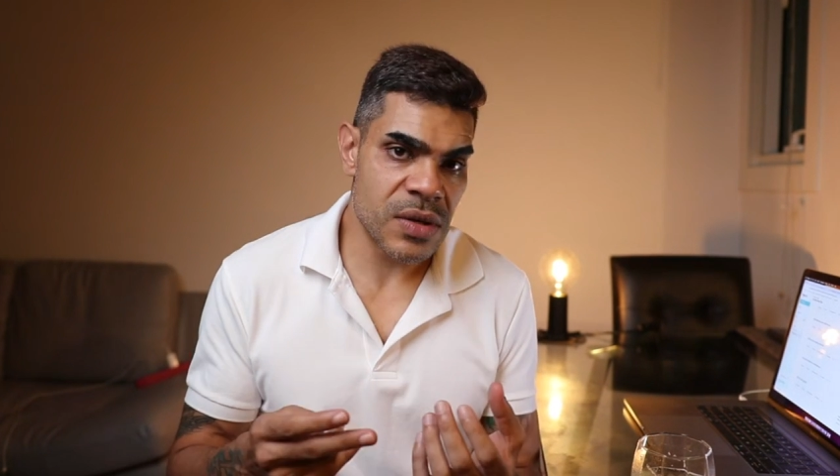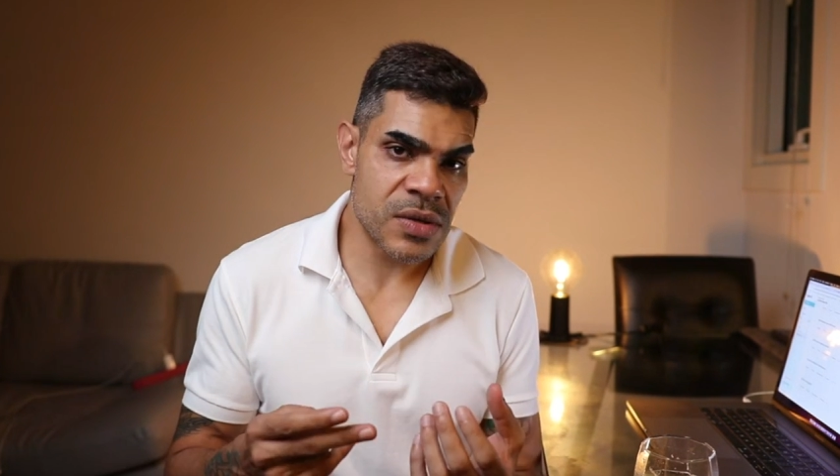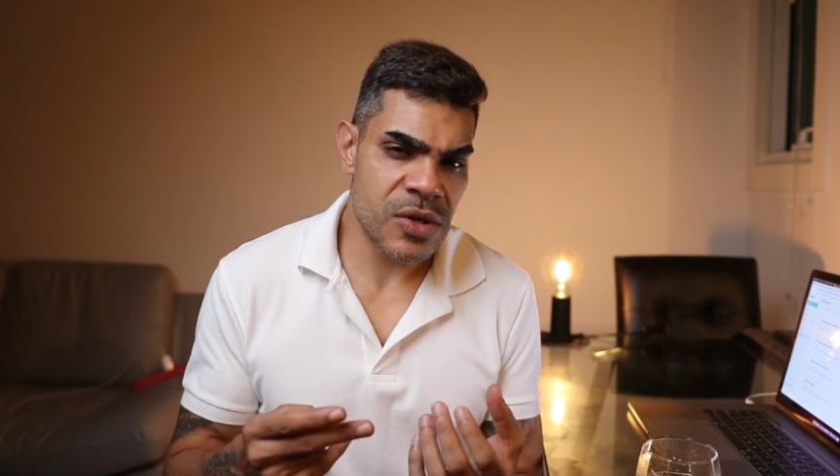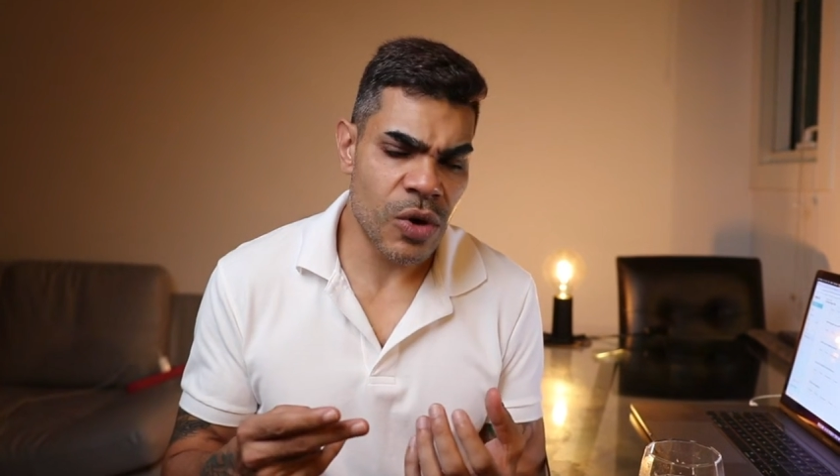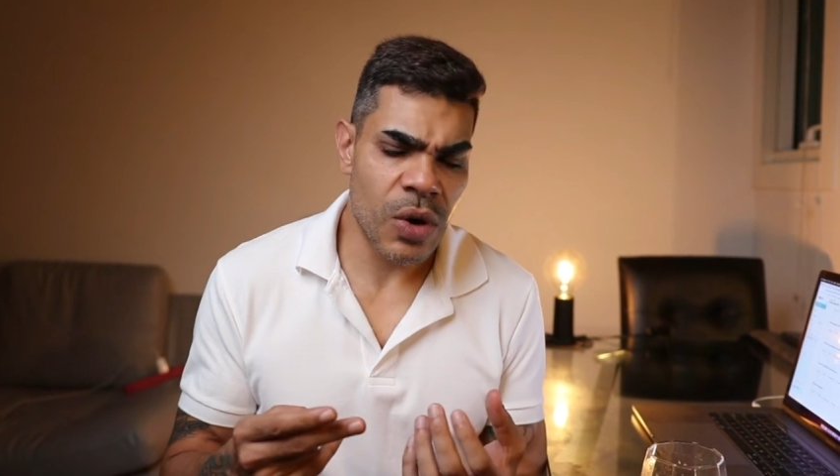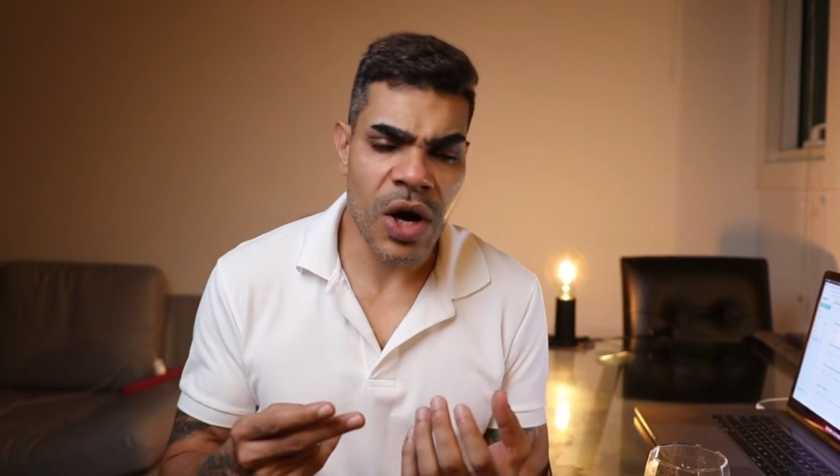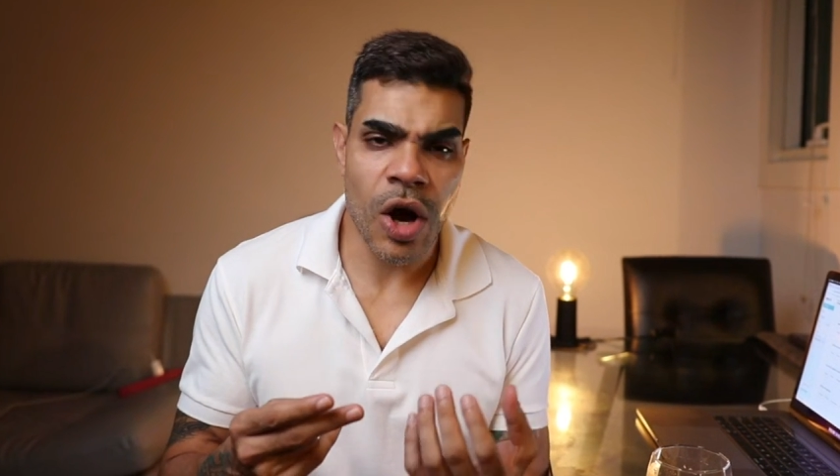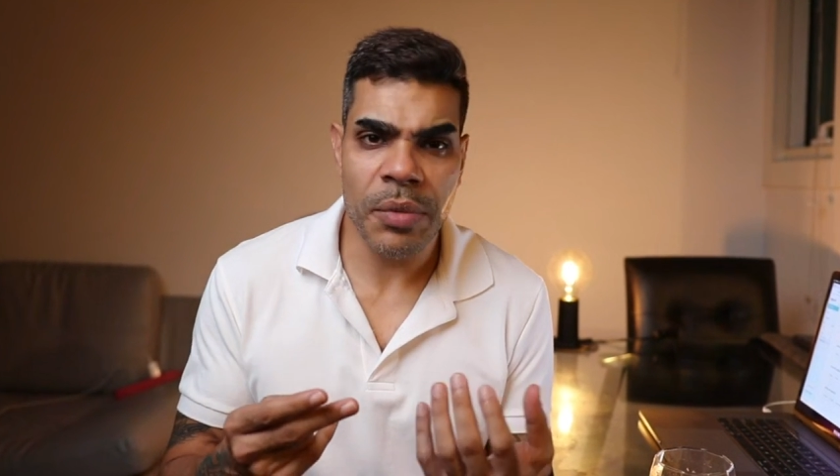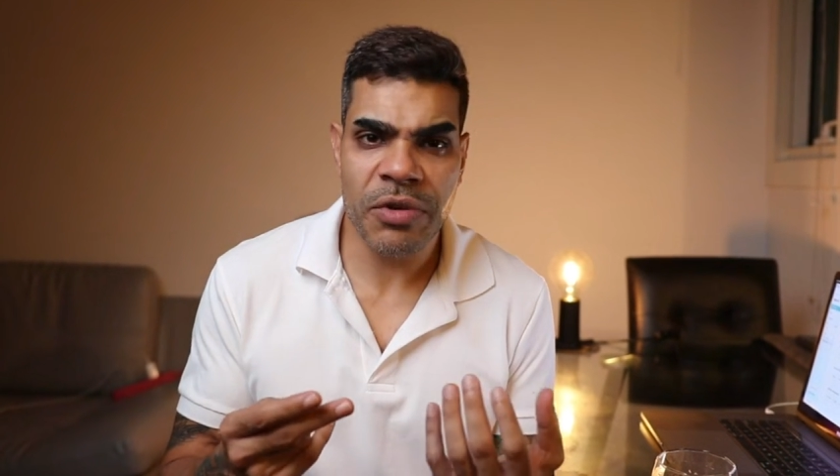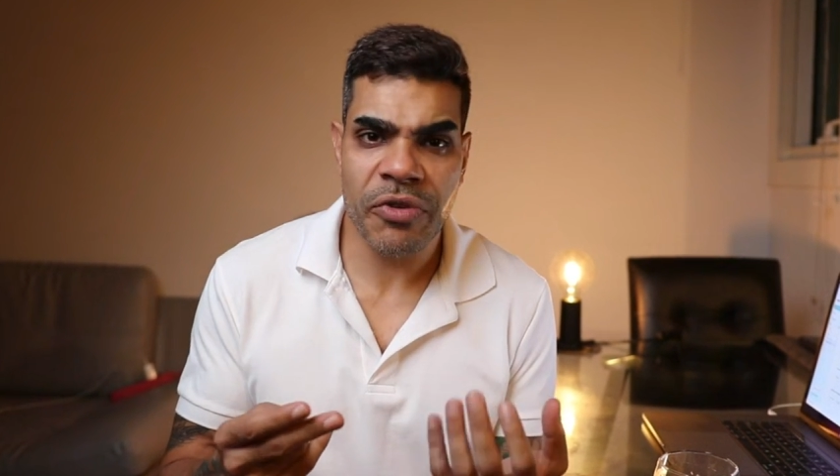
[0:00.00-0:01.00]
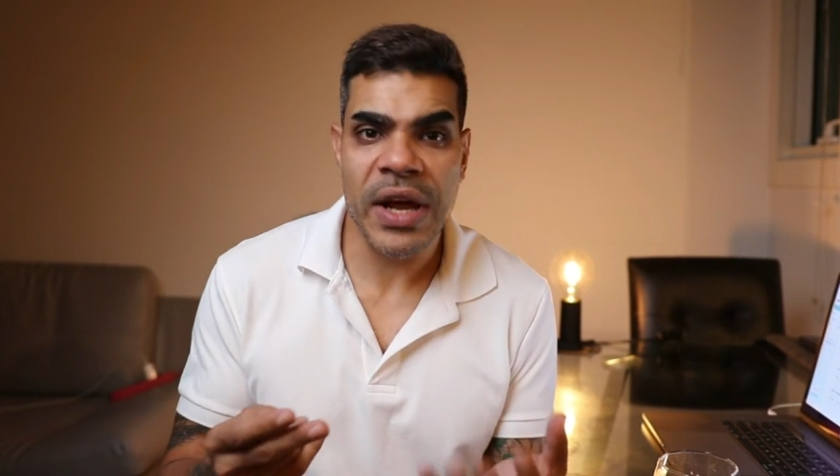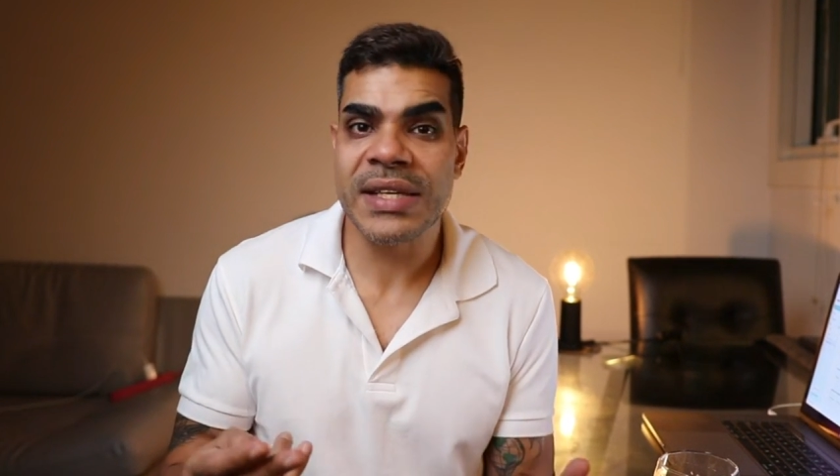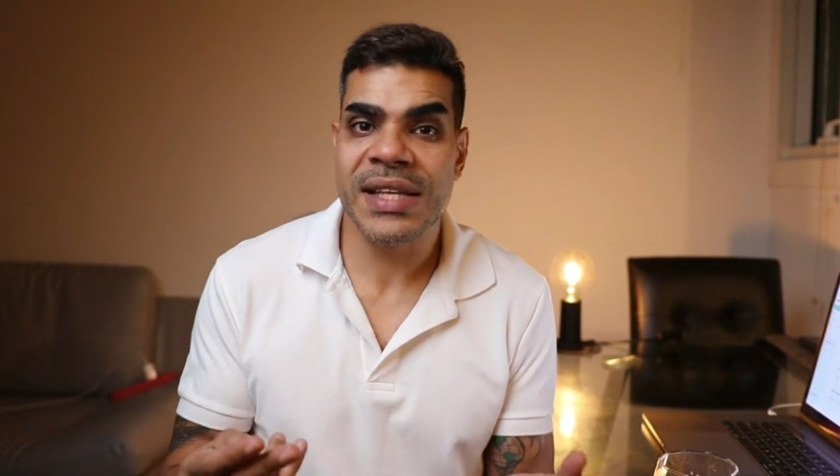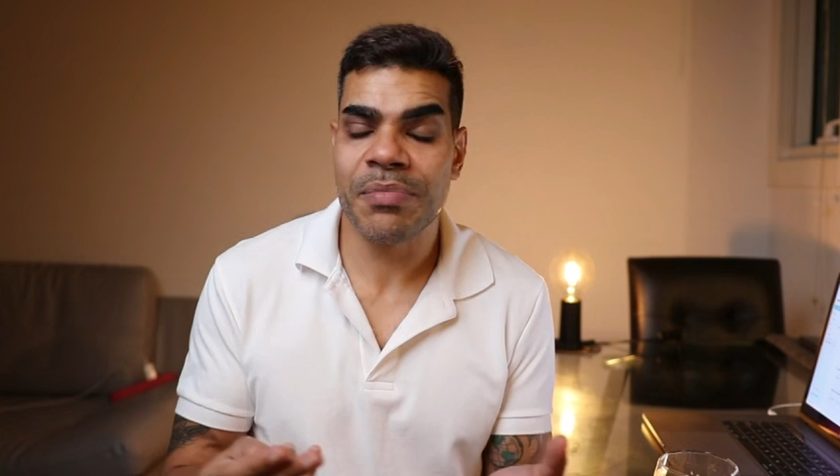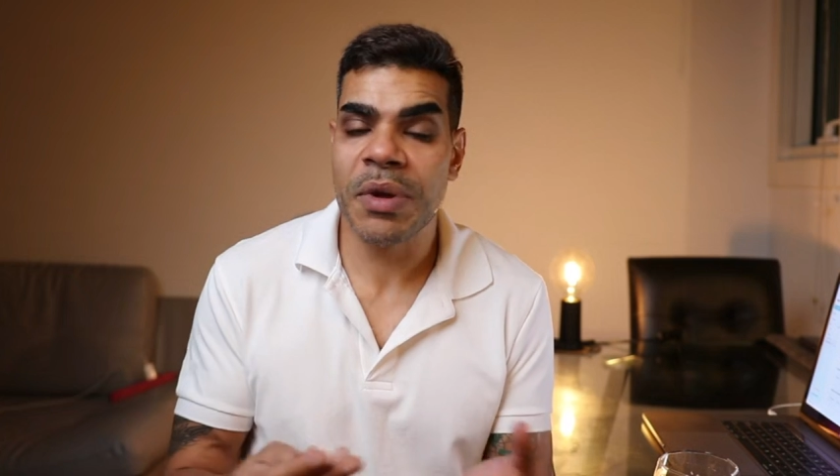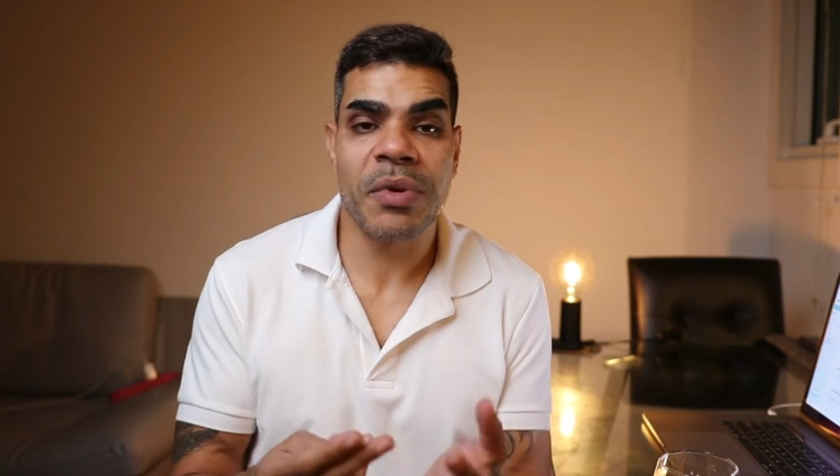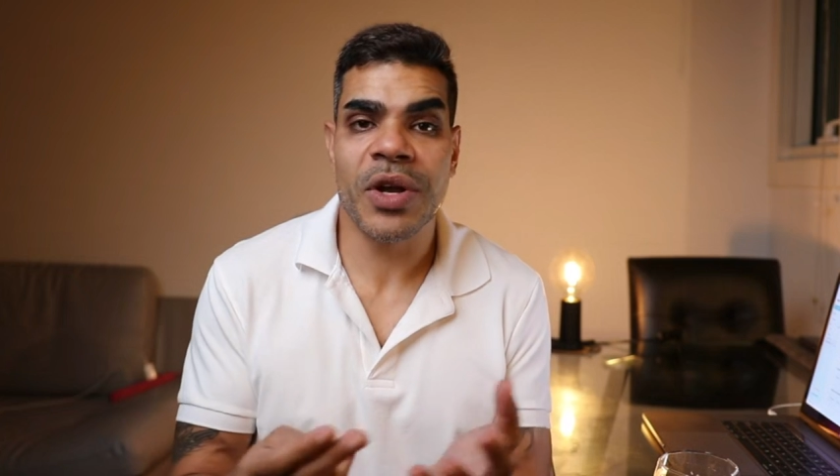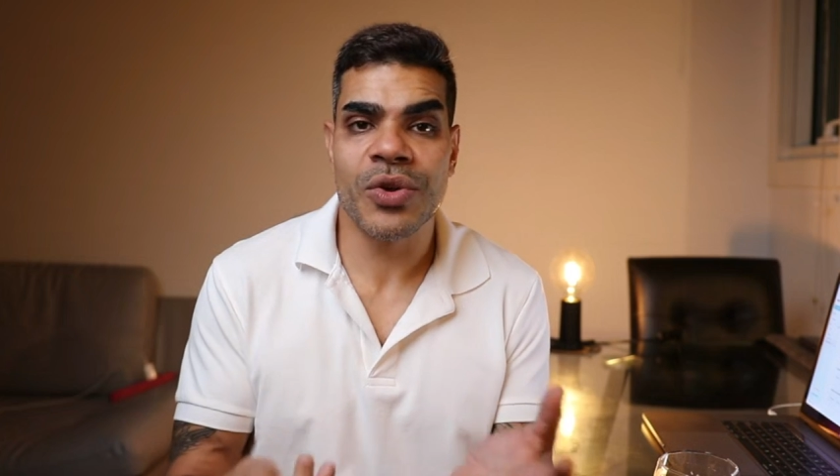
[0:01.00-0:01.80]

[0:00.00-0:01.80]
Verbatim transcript: So, a common phrase that people